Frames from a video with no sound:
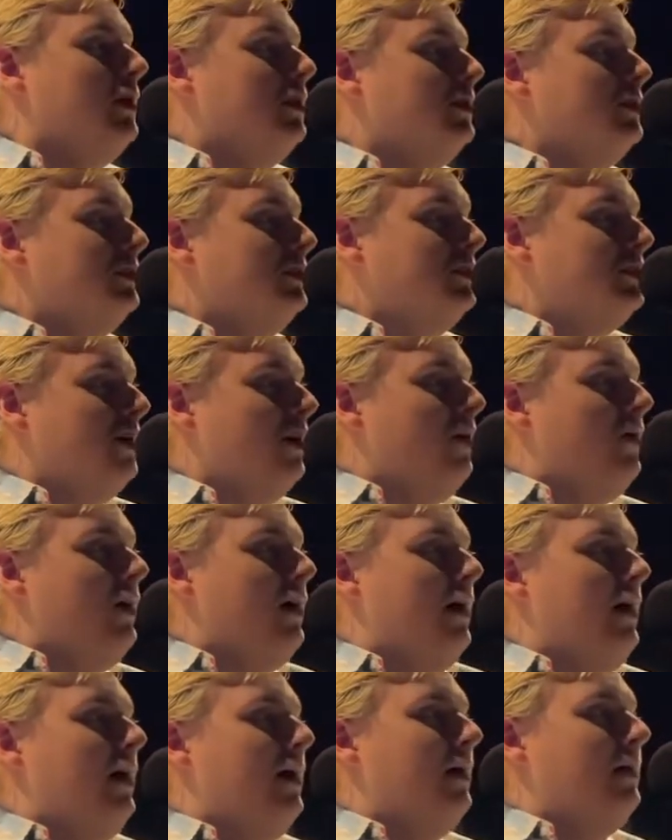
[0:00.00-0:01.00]
So
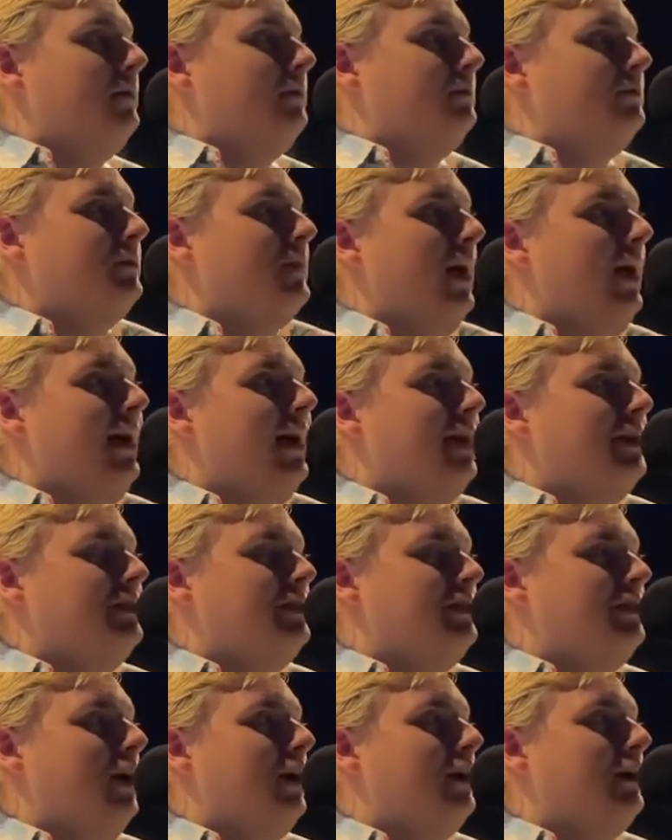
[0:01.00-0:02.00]
I got
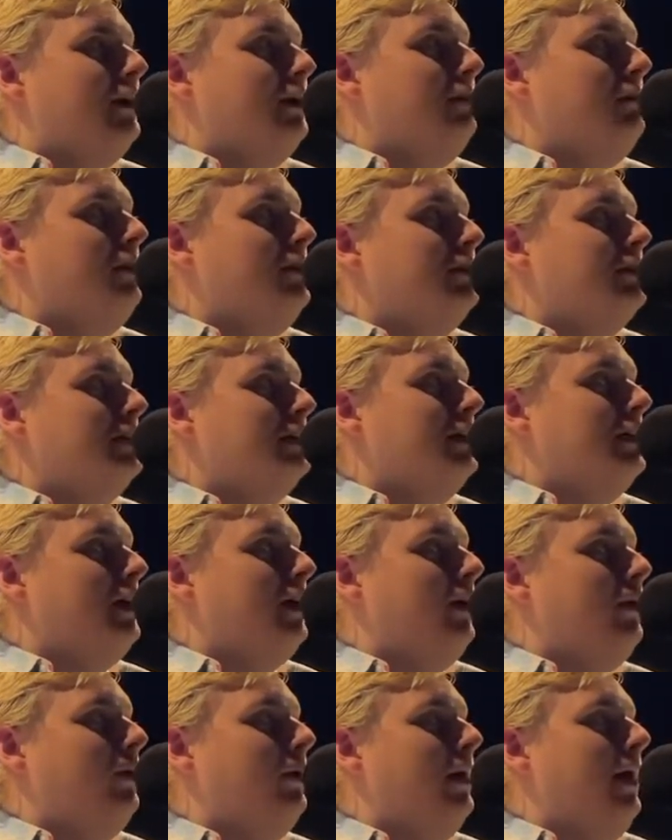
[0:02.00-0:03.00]
started in music
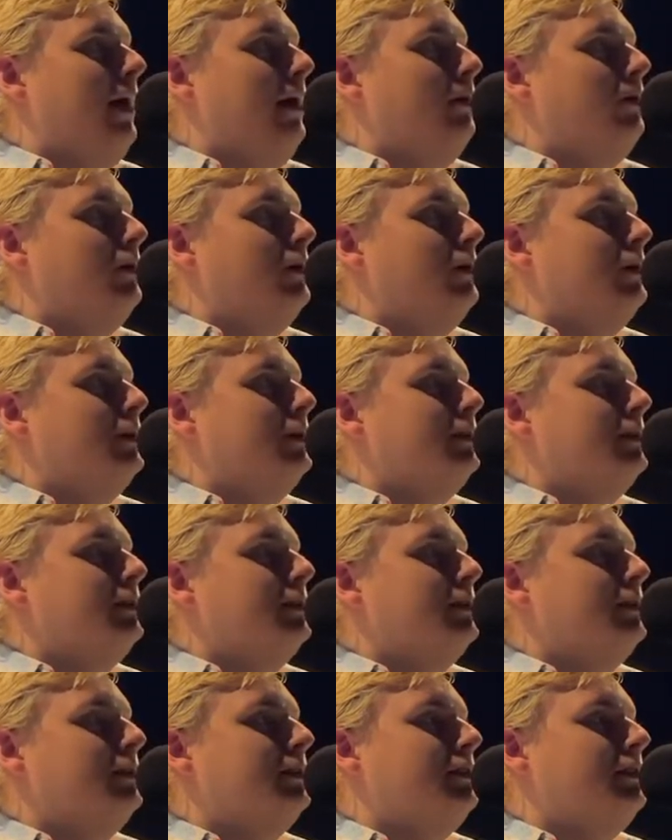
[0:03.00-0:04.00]
when I
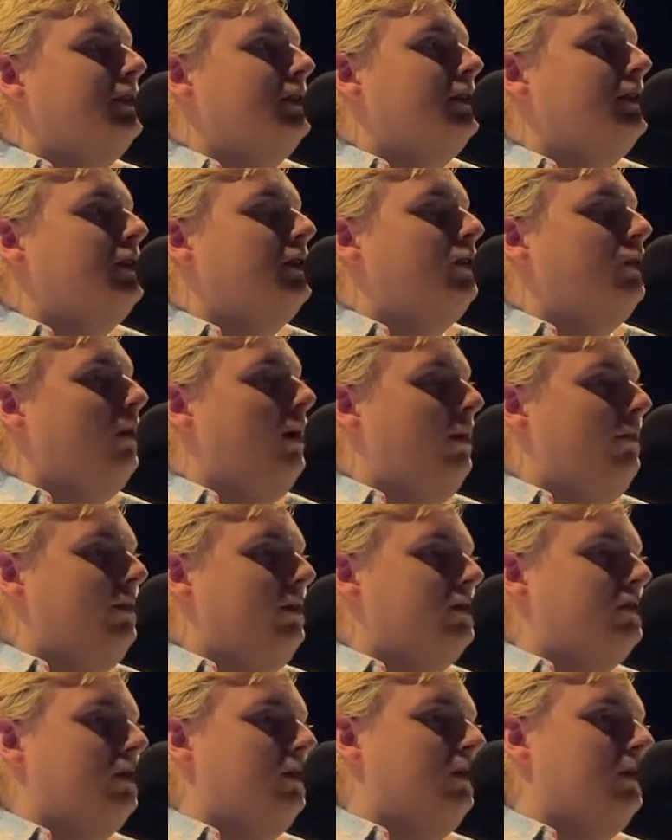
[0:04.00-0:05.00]
was 12
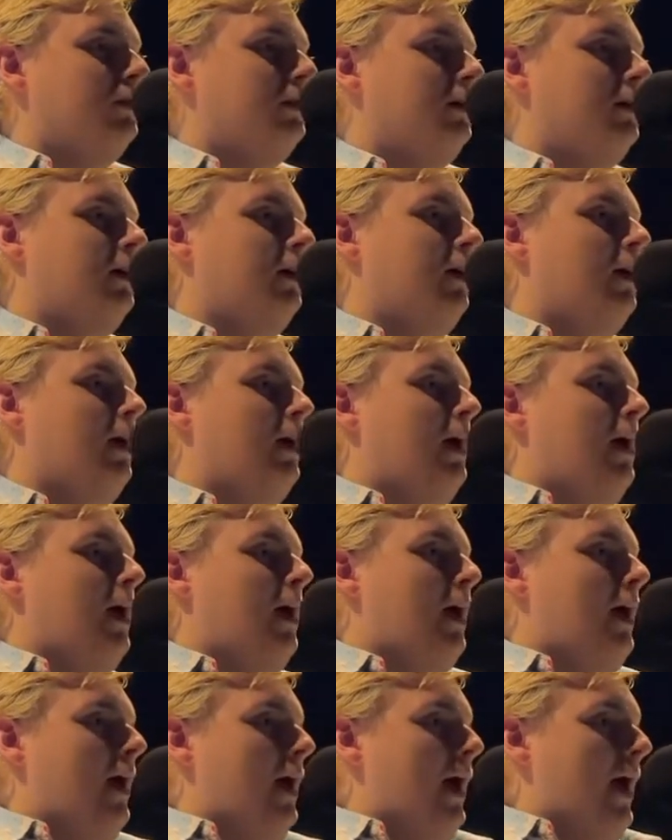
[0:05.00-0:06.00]
years old,
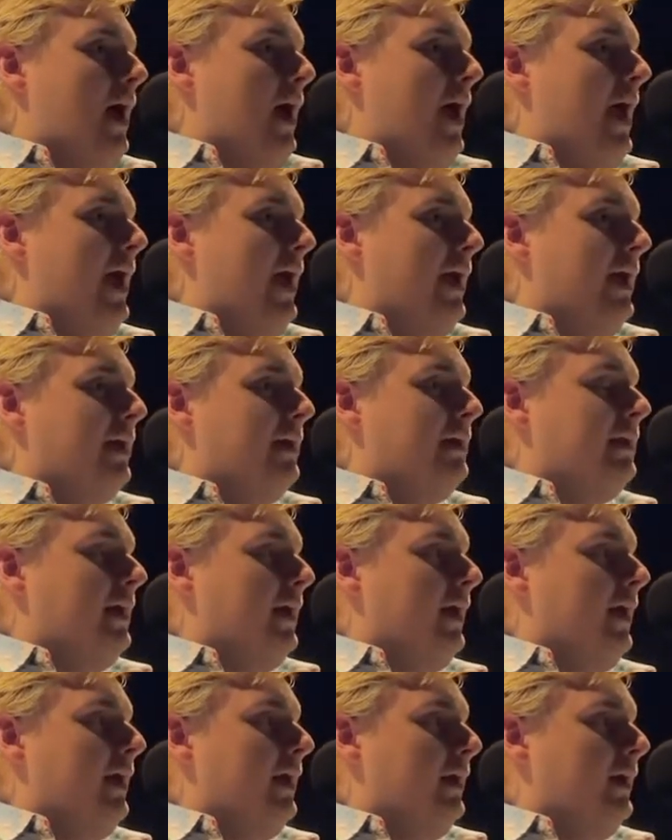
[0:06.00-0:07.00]
and
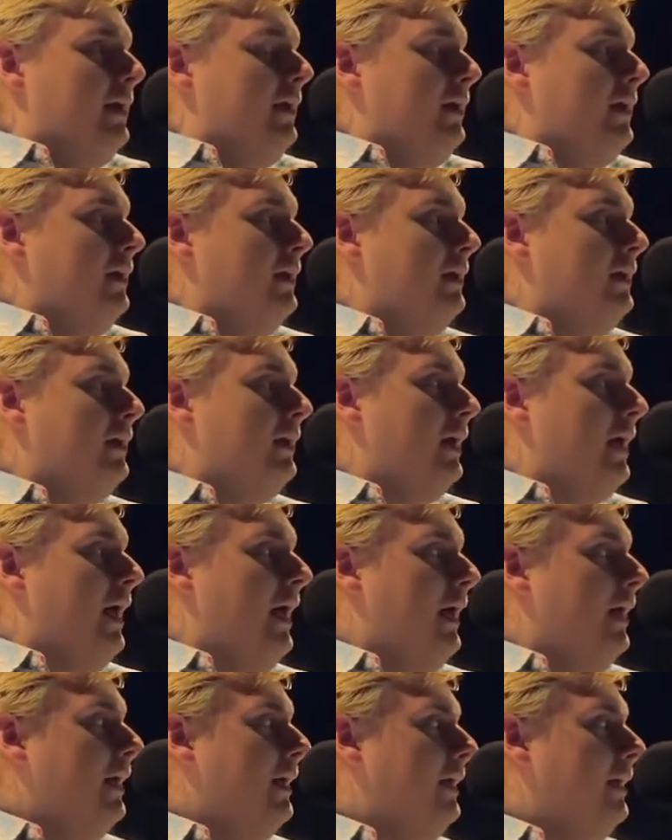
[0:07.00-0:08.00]

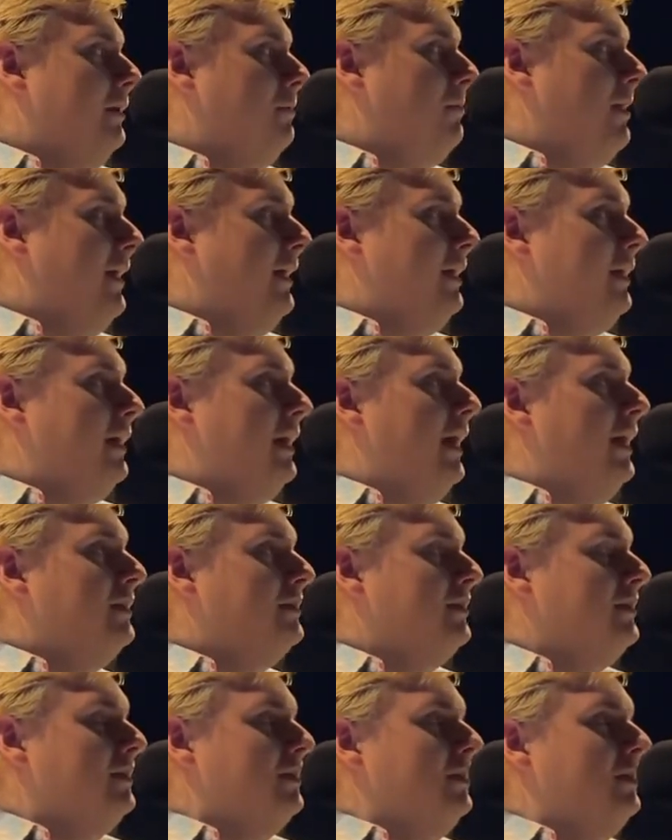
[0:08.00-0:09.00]
my
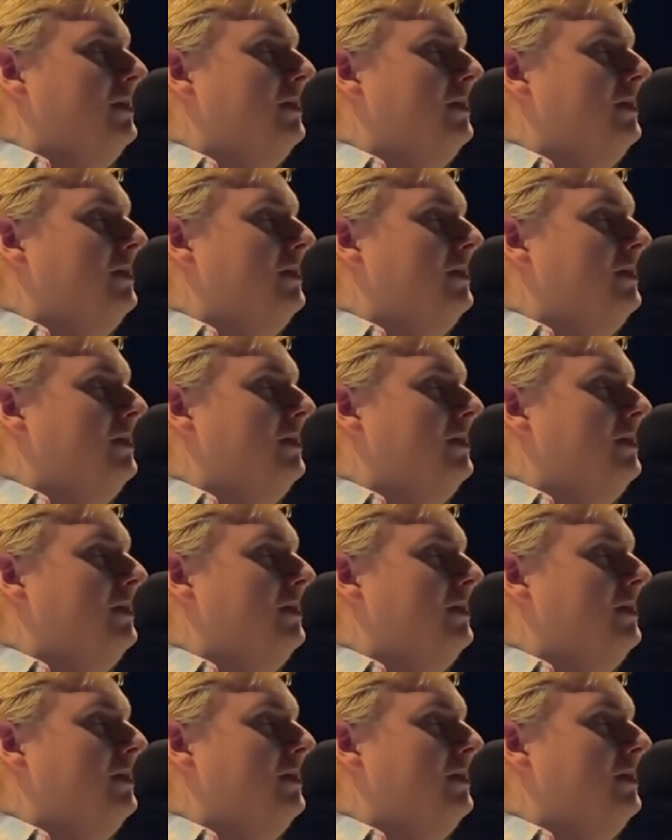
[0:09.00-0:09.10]
cousin